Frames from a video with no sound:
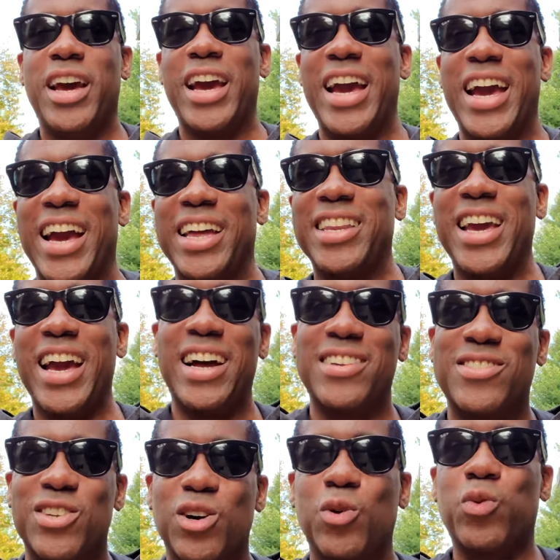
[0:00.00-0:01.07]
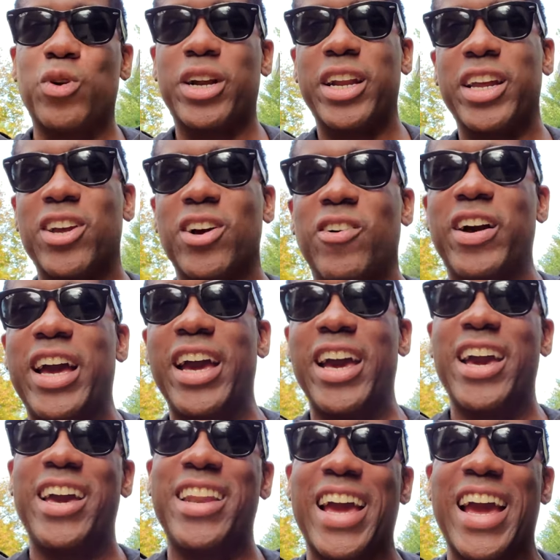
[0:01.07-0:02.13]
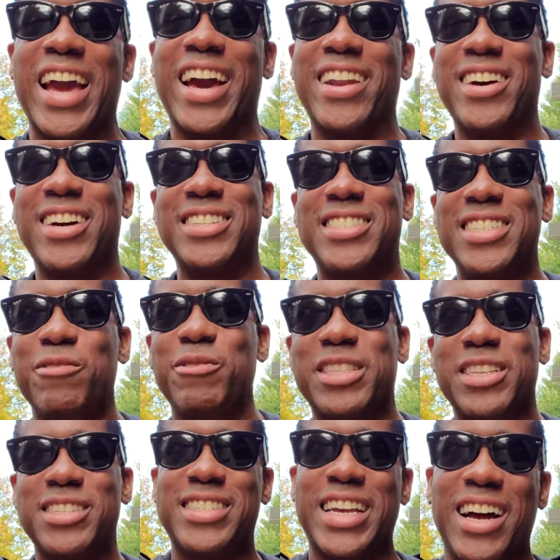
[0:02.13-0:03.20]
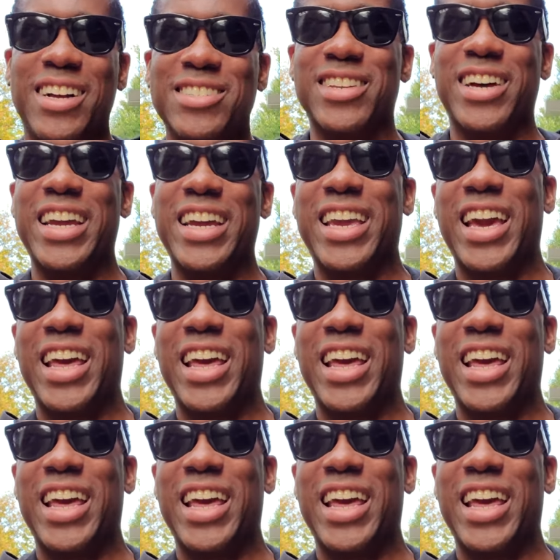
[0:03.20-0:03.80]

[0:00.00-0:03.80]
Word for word: And yeah, so we're gonna go ahead and uh, see what this sounds like,